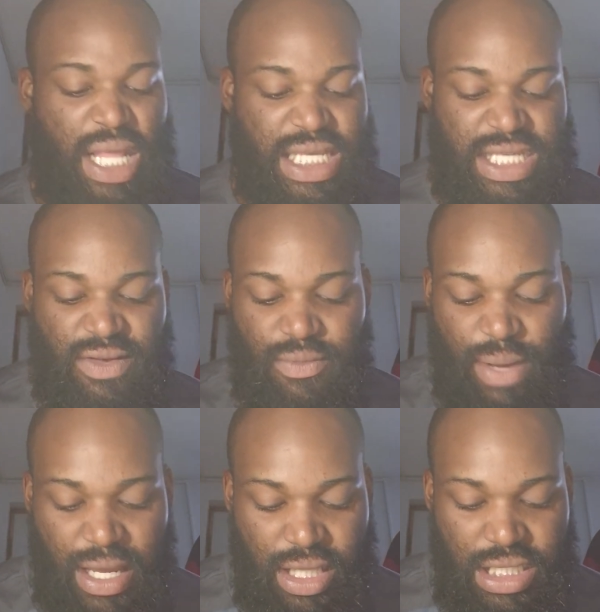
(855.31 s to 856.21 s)
That's even
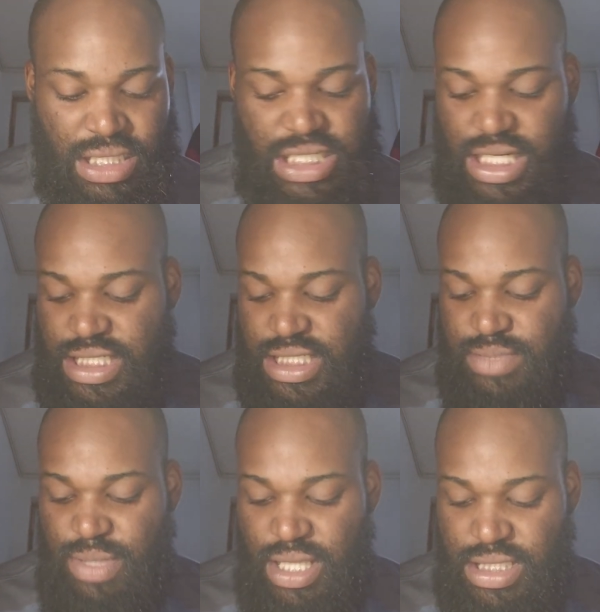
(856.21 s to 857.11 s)
back in Genesis,
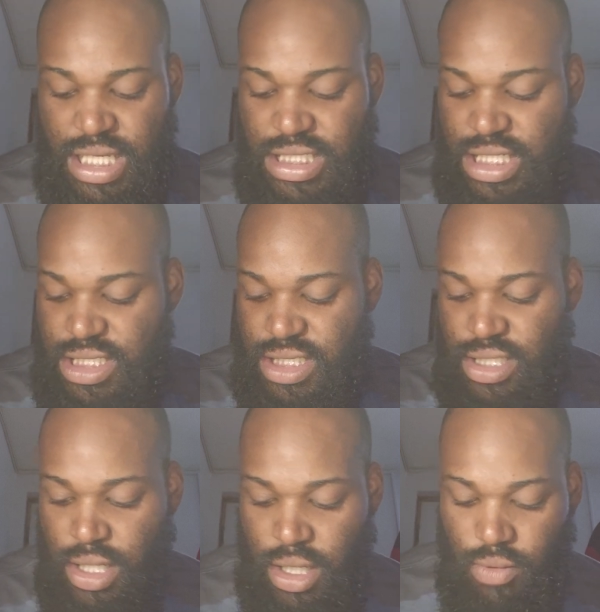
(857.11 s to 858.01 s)
man. Let's get Genesis
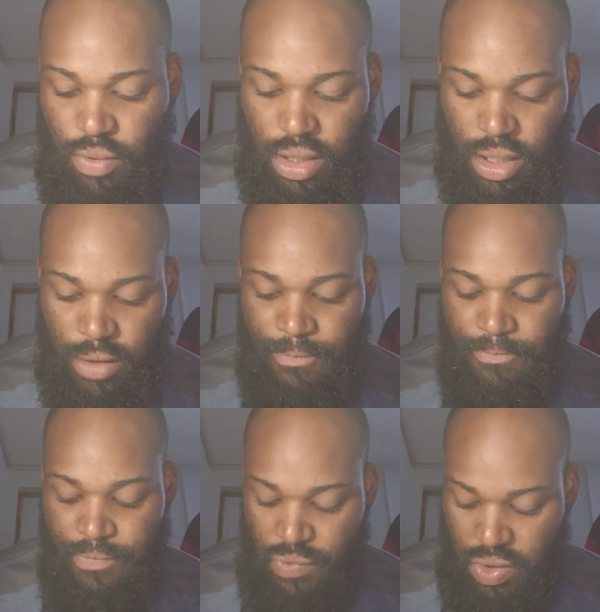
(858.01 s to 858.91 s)
when it
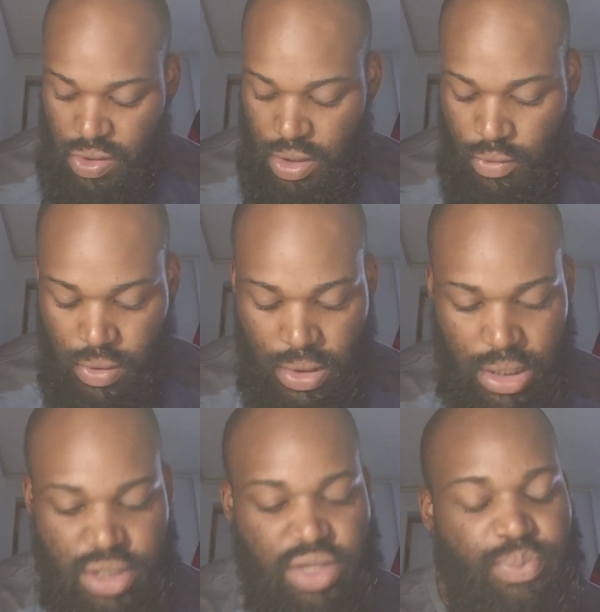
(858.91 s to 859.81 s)

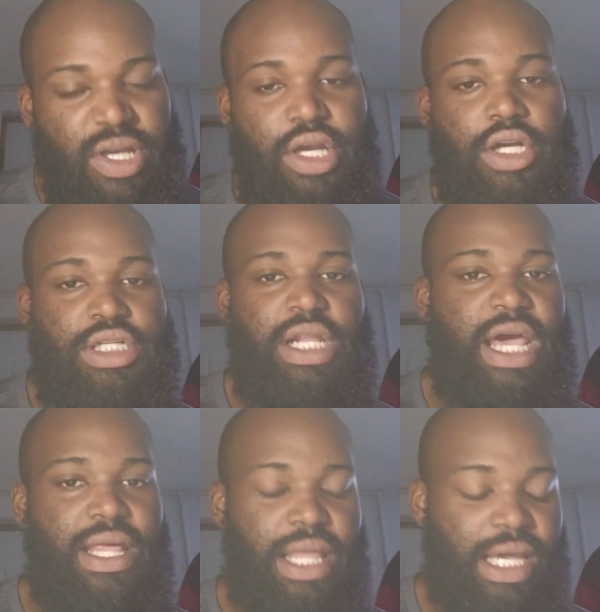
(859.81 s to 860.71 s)
was a precursor to
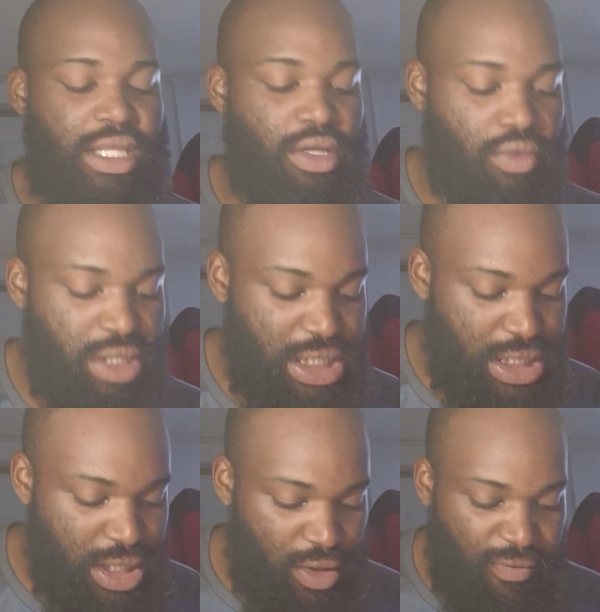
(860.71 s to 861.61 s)
that, like
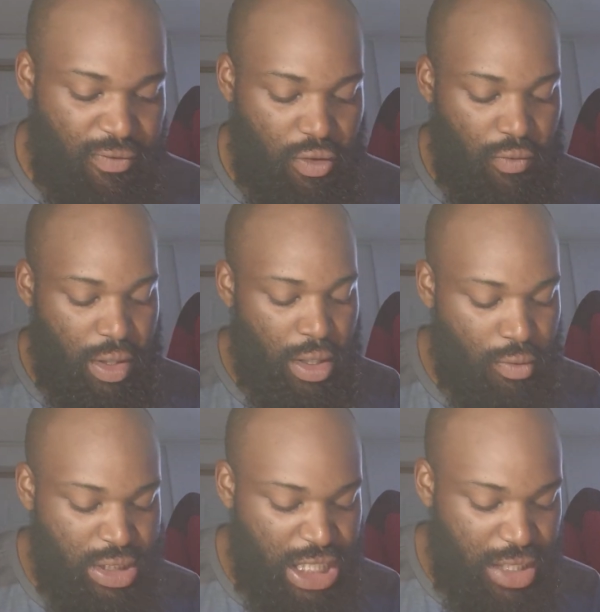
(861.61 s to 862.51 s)
Genesis 34,
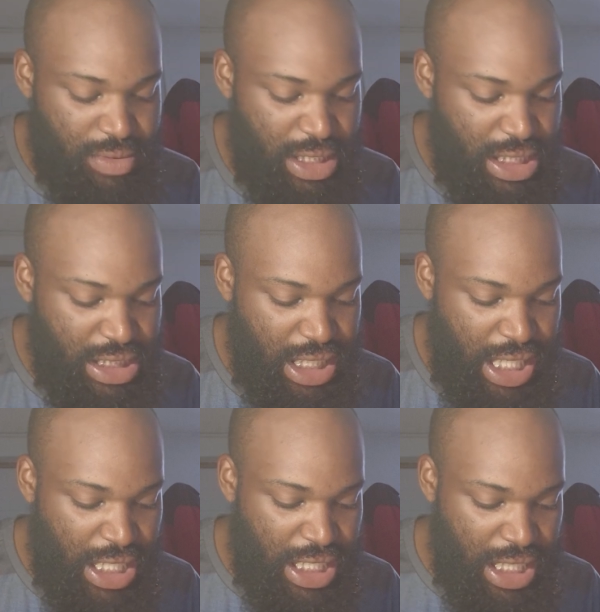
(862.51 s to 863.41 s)
what Jacob said to the
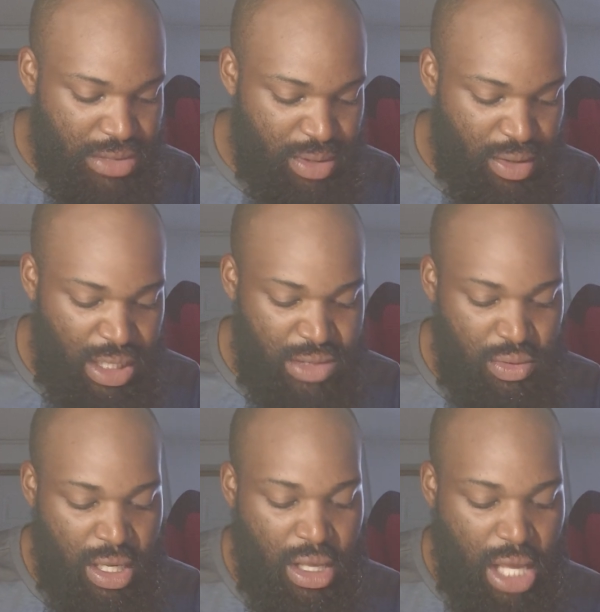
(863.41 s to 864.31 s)
Canaanites, man. That's
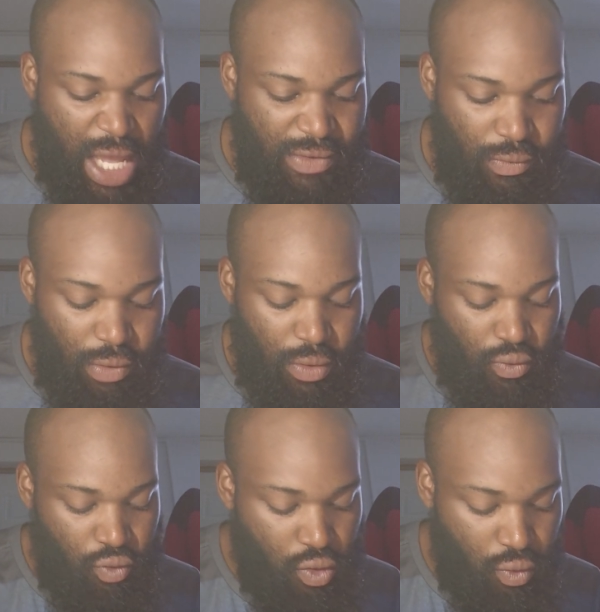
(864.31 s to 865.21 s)
what after what
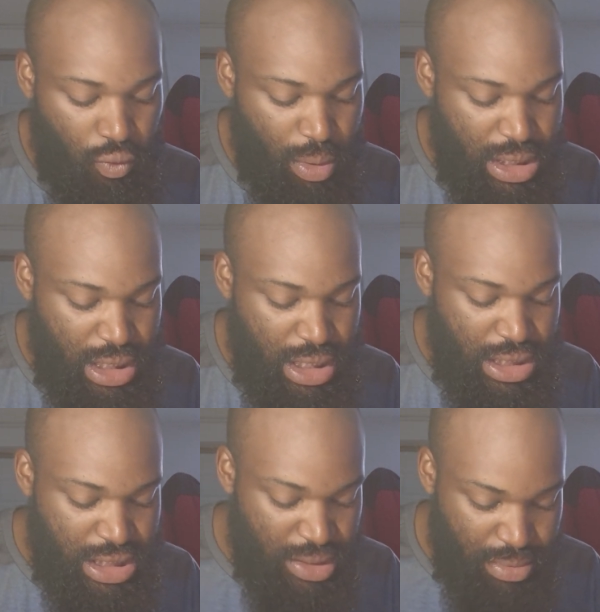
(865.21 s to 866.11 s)
Reuben
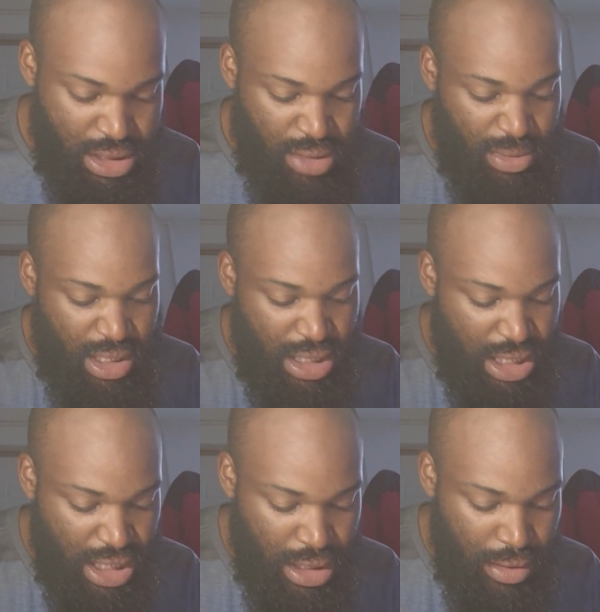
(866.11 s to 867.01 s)
and Simeon
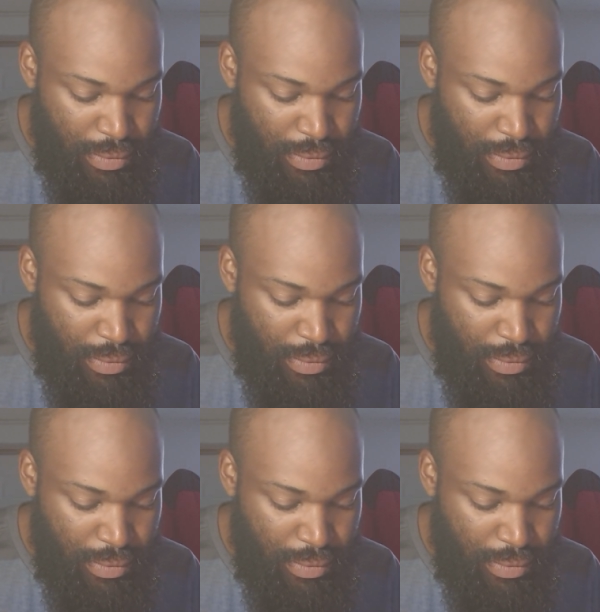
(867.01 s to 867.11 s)
did.